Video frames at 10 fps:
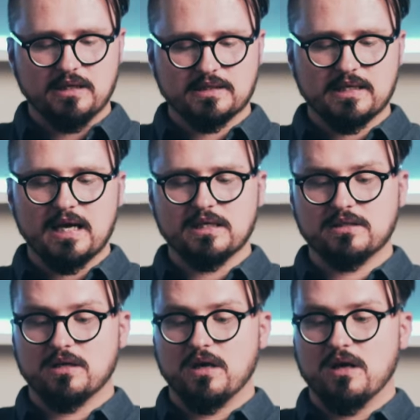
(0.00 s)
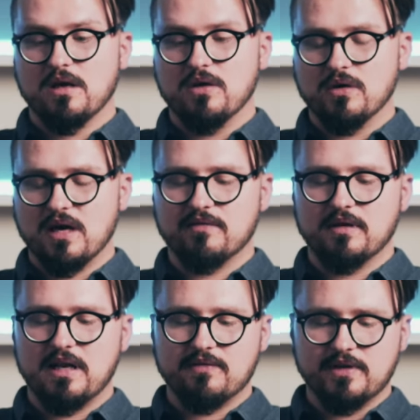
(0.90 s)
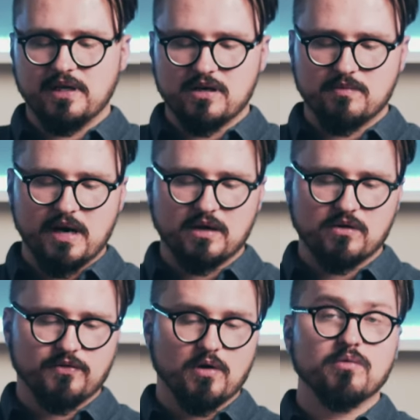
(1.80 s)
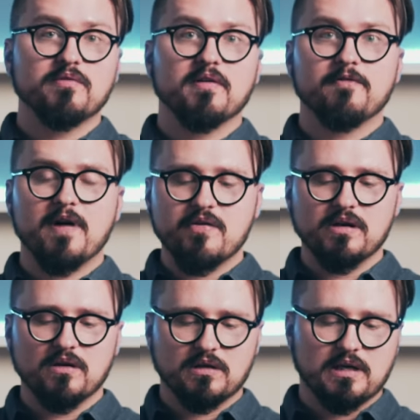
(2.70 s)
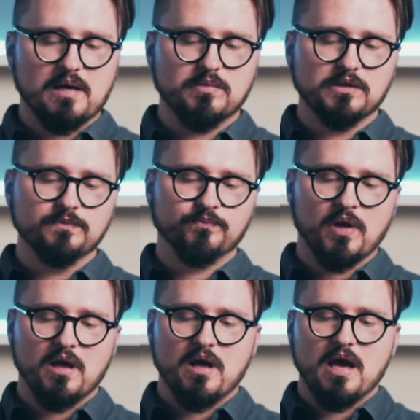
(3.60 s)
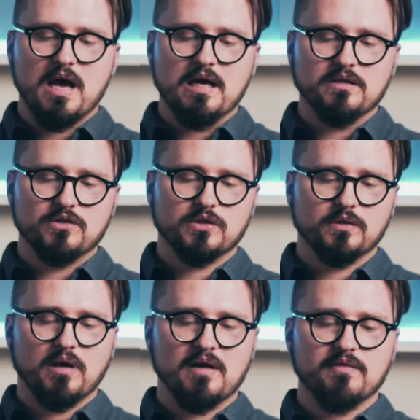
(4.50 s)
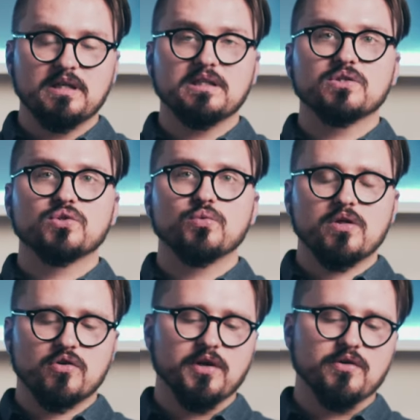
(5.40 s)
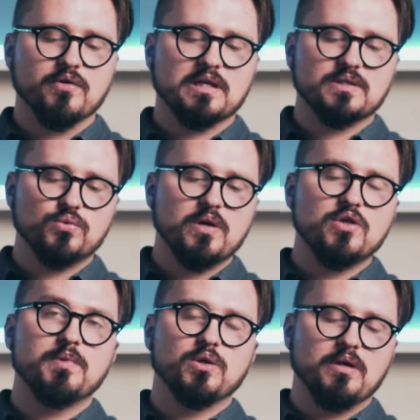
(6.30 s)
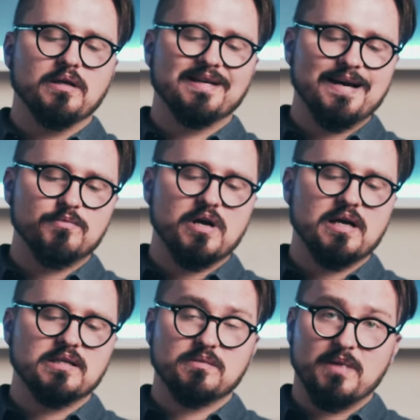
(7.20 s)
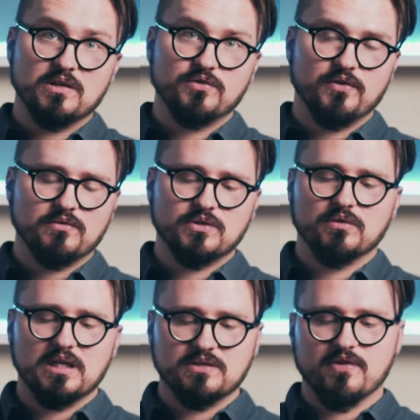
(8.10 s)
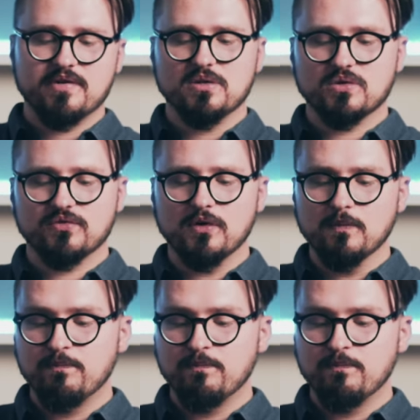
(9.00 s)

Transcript: inside you have a lavalier microphone with a very long cable and you have a little switch here. You can switch between camera and smartphone, so that's very useful.